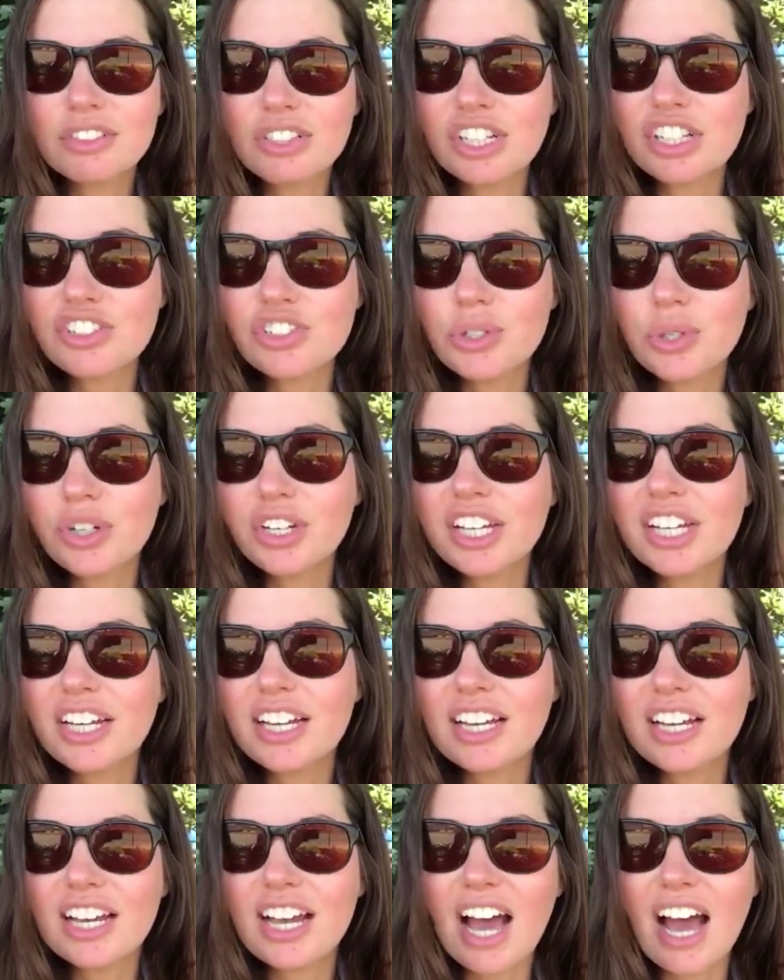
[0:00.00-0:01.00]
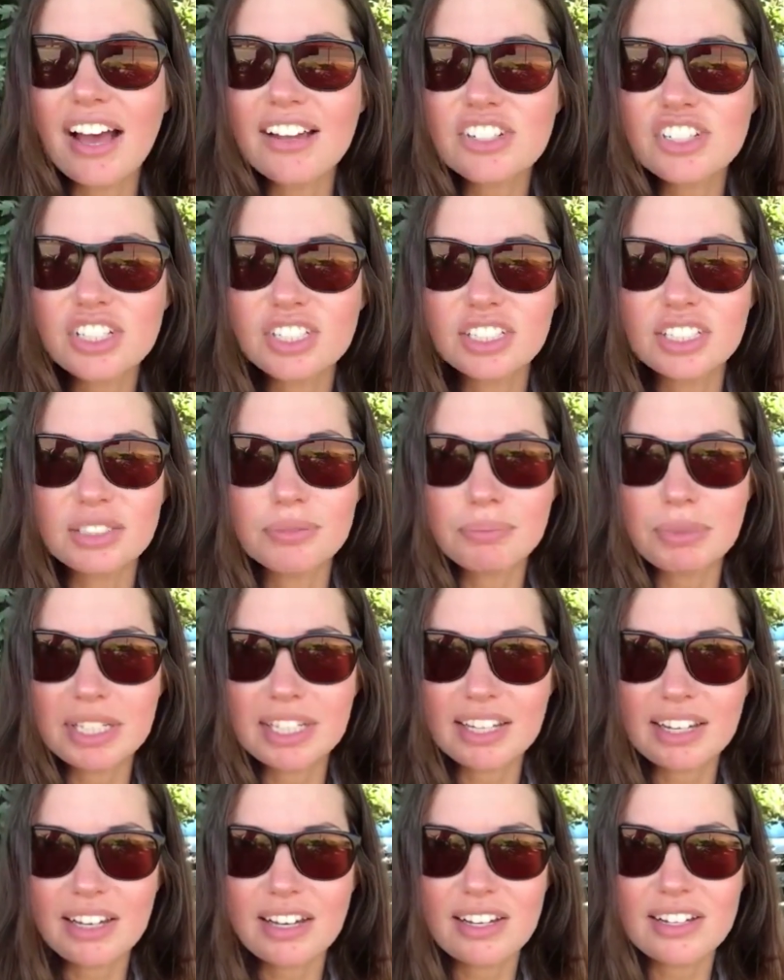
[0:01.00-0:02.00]
even enjoy Ashland
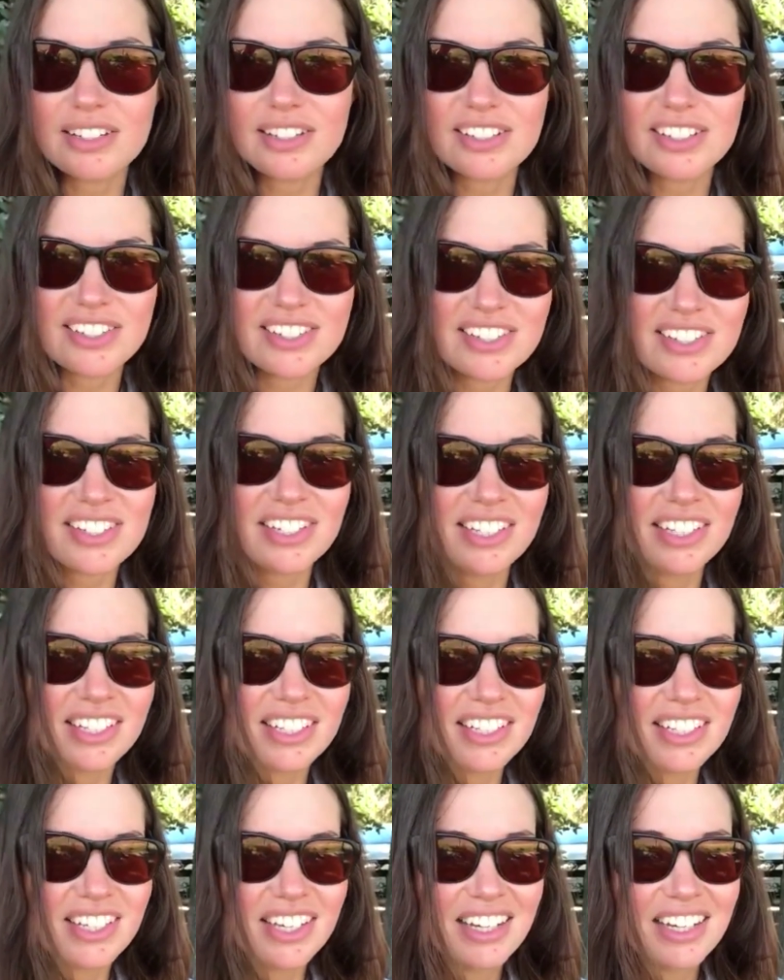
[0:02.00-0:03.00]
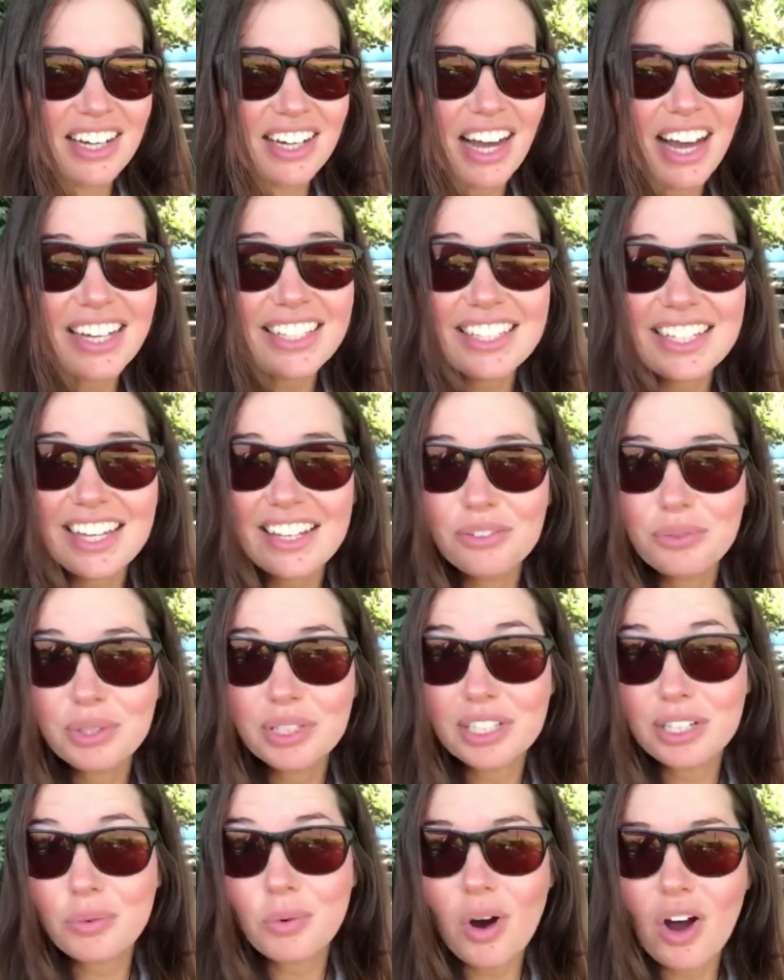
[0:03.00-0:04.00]
because I can't
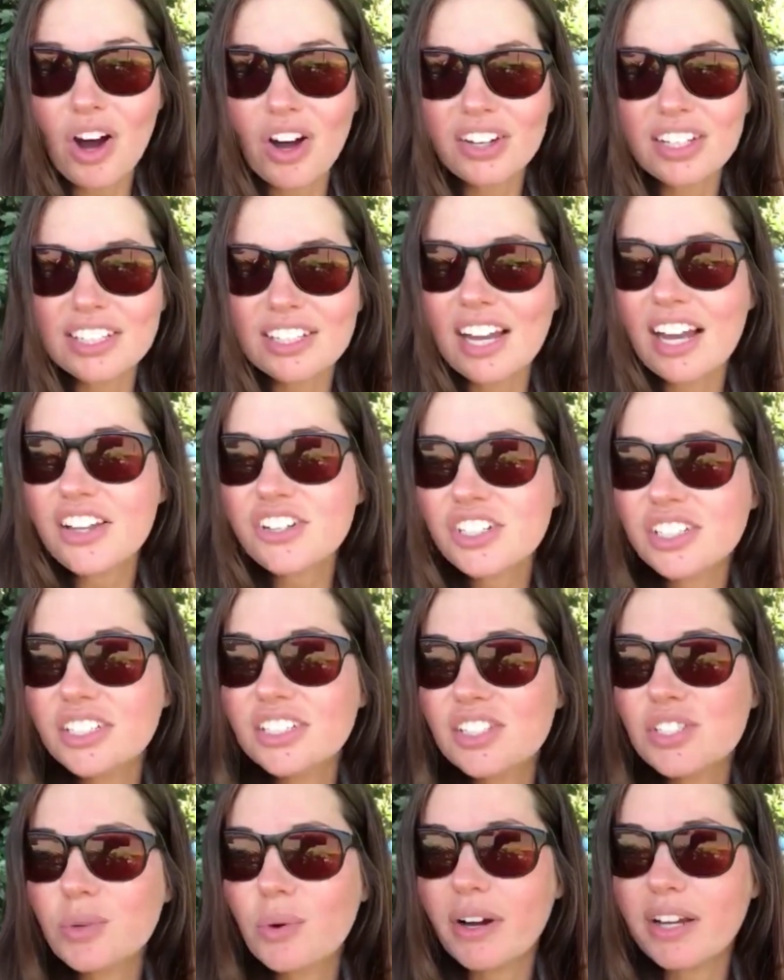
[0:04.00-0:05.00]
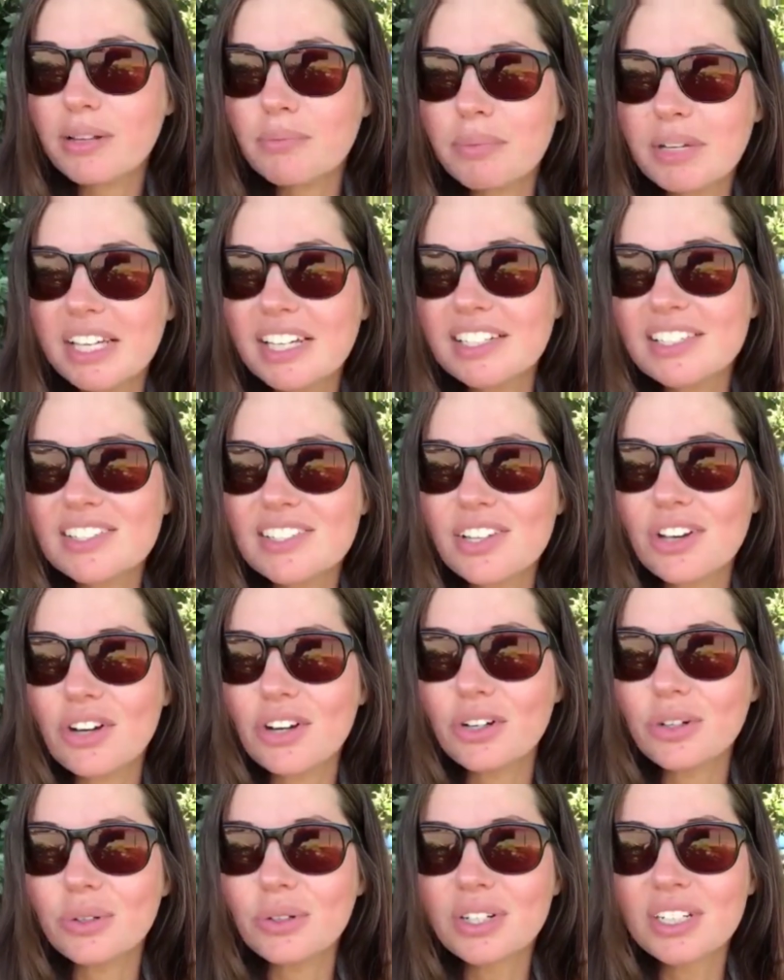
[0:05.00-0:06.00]
really walk, and Ashland is quite big,
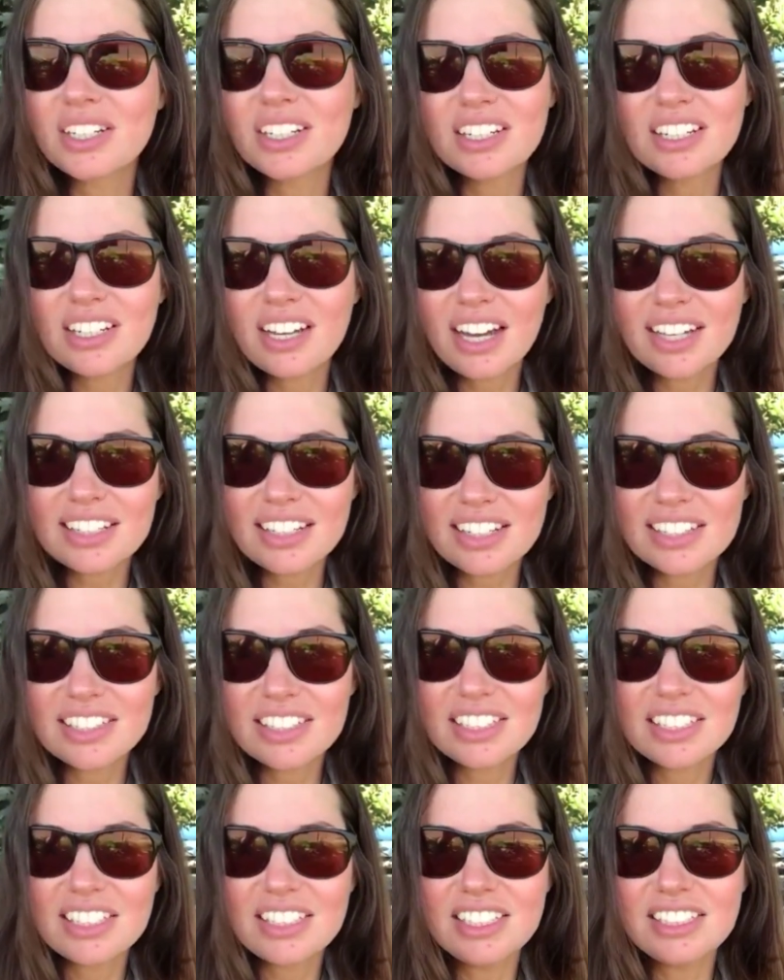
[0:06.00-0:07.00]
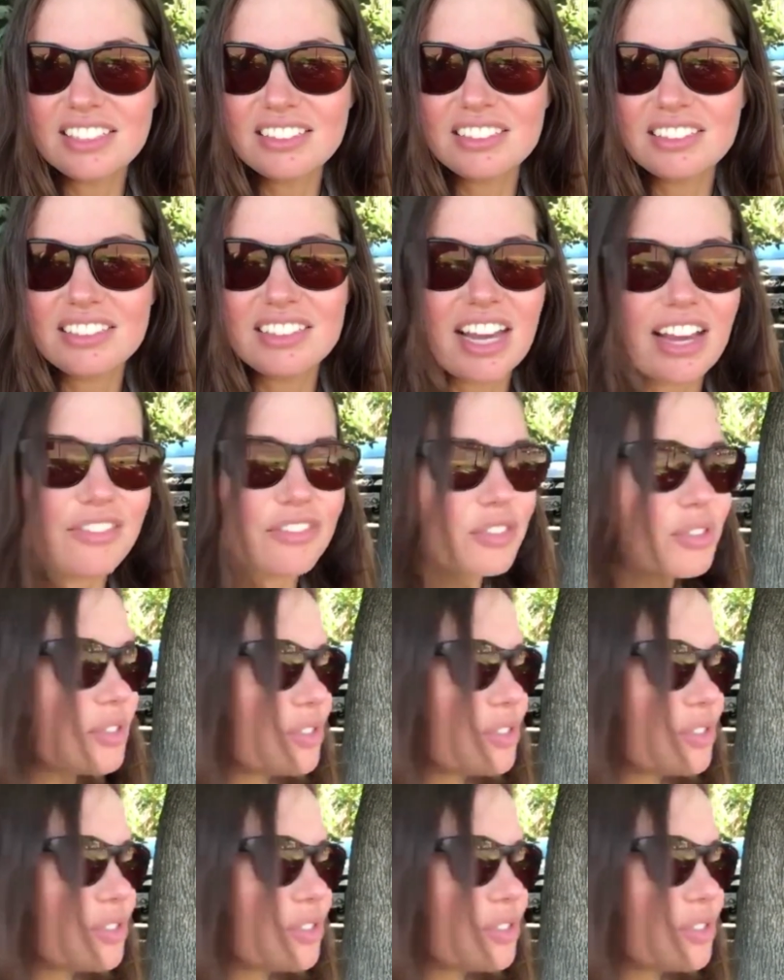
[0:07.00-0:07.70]
so I kind of have